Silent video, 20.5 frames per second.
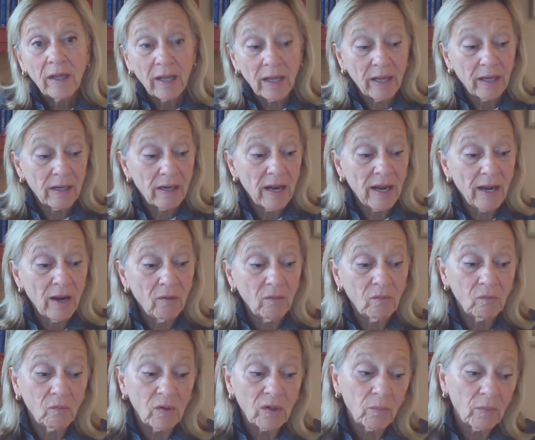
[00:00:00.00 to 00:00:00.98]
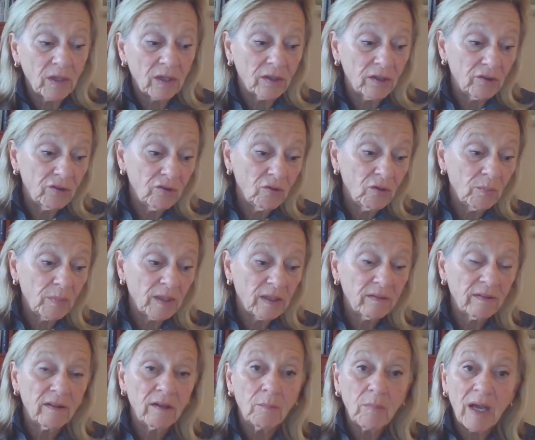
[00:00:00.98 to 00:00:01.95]
And what are we going to do
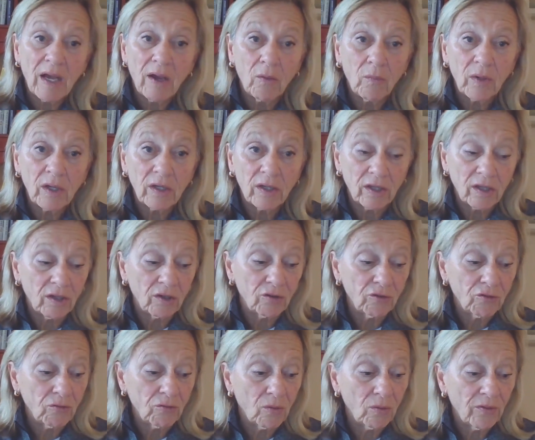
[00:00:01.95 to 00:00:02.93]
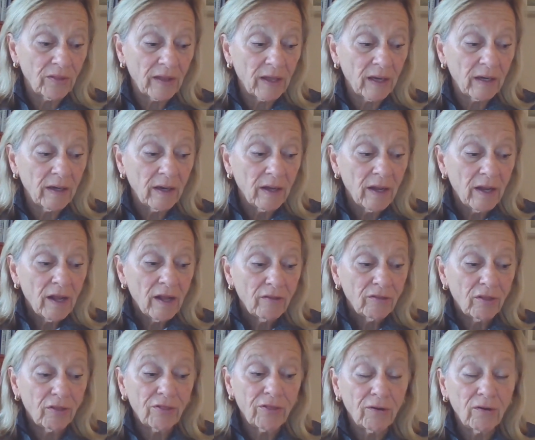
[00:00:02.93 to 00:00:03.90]
about them? How are we going to control that?
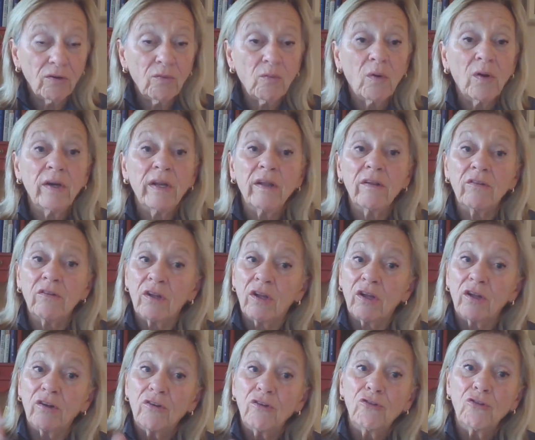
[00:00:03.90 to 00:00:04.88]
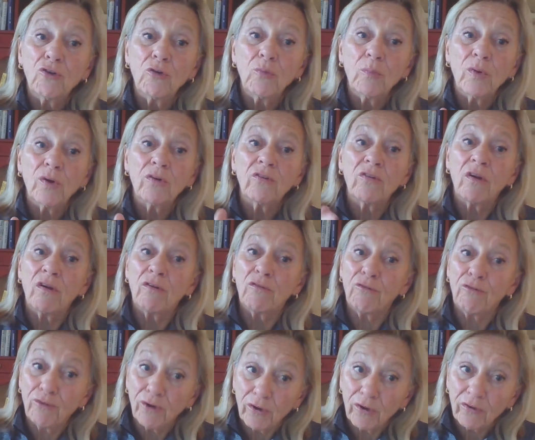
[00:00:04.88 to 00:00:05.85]
The third one is consumers
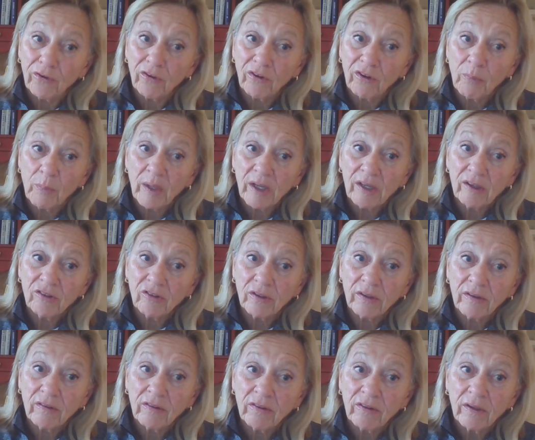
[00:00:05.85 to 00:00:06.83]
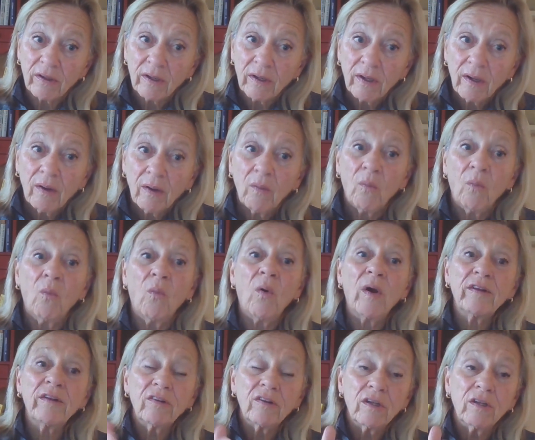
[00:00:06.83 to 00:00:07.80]
versus patients.
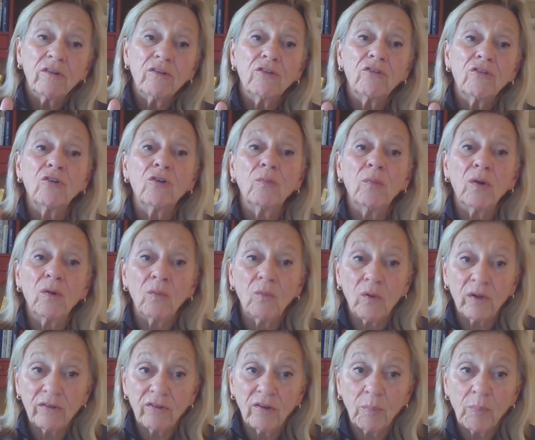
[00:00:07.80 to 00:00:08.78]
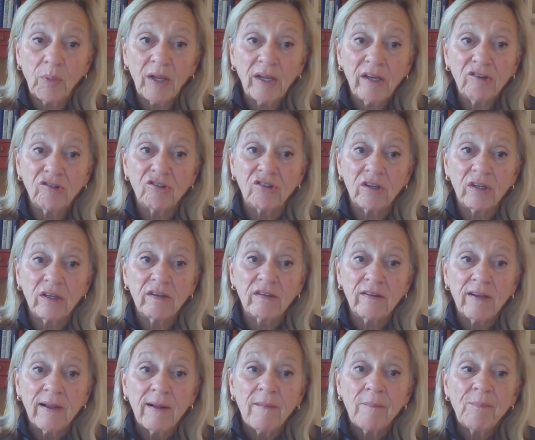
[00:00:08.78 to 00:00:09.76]
What's a consumer? What's a
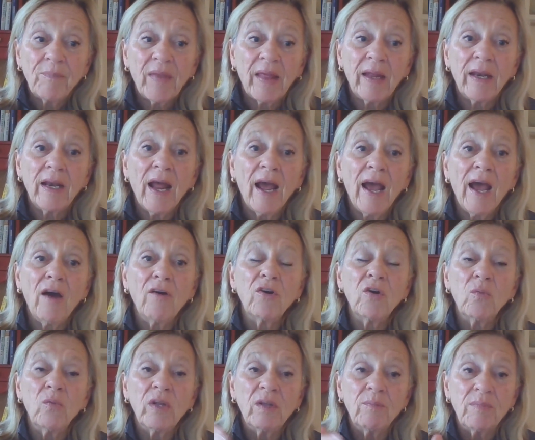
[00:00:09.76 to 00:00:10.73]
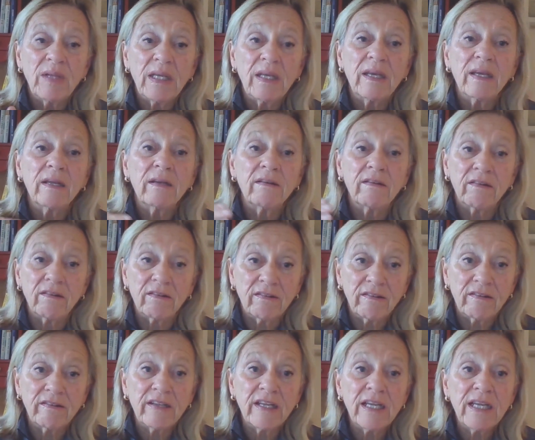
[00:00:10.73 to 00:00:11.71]
patient? And how do we begin to
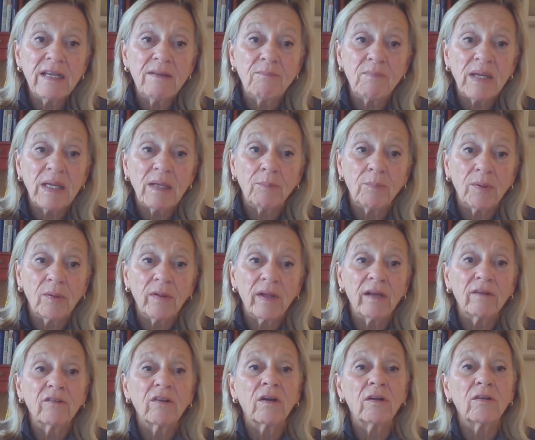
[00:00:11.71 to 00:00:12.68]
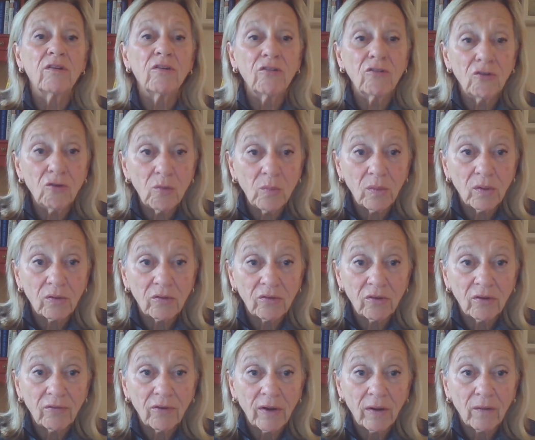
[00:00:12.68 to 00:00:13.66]
see people as
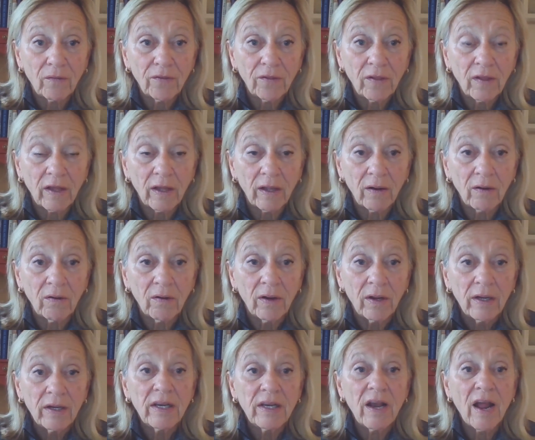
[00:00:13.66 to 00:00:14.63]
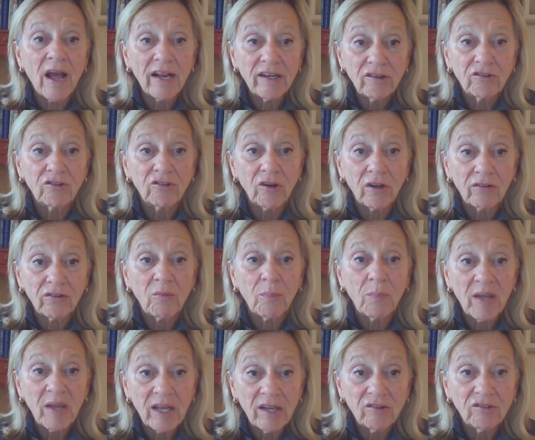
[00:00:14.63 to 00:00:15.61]
consumers of healthcare, not
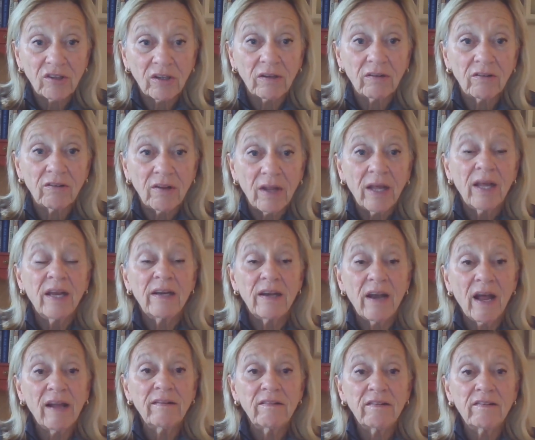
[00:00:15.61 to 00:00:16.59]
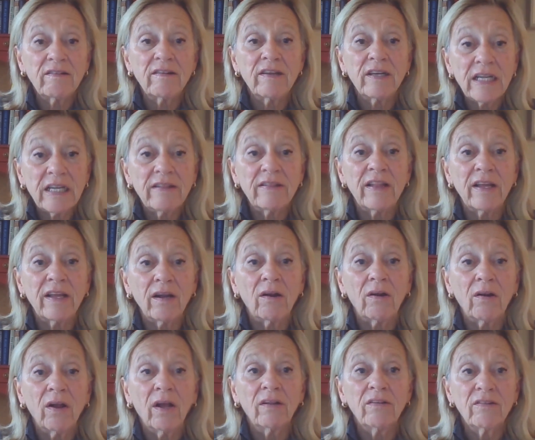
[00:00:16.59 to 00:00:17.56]
just patients, not sitting
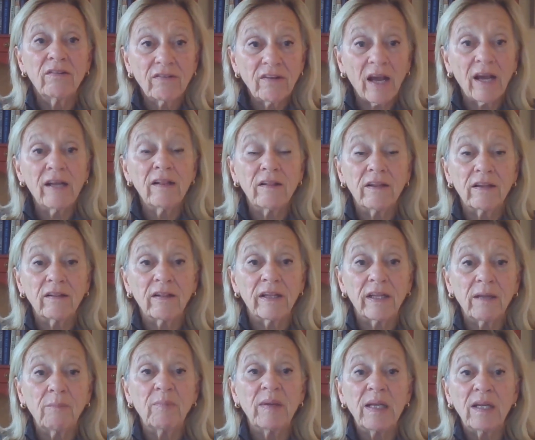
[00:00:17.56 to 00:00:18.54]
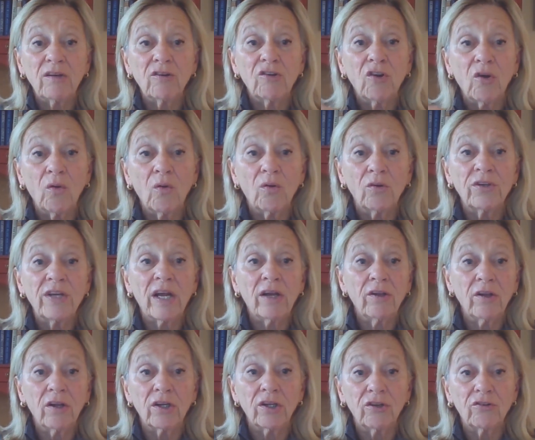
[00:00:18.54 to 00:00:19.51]
there silently being told, now
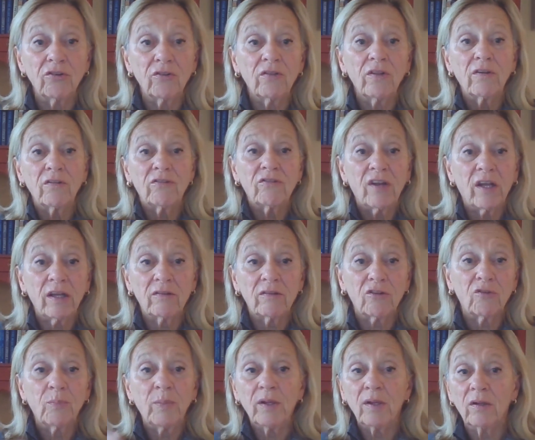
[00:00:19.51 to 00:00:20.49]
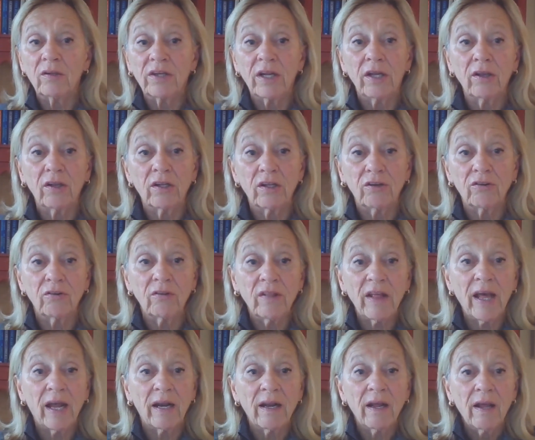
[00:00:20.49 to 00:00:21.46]
you're going to do this, take this pill, now you're going to do
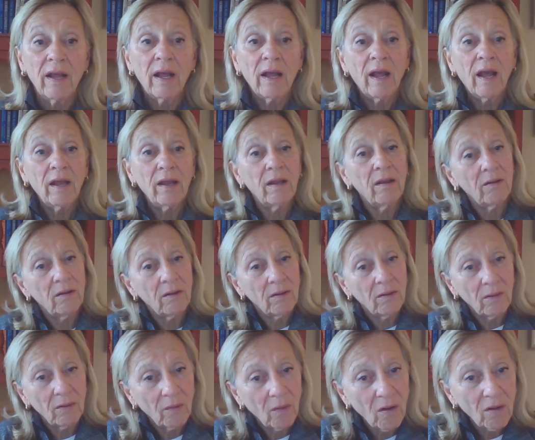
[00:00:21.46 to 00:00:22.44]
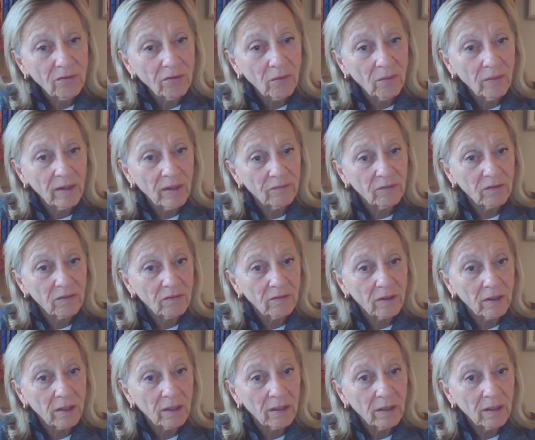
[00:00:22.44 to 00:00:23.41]
that. You also have to
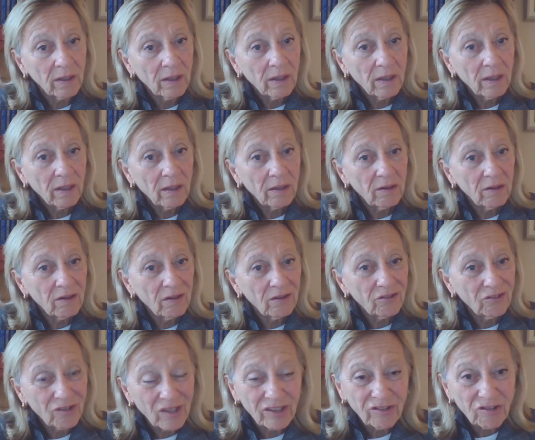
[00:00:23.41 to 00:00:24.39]
say, should I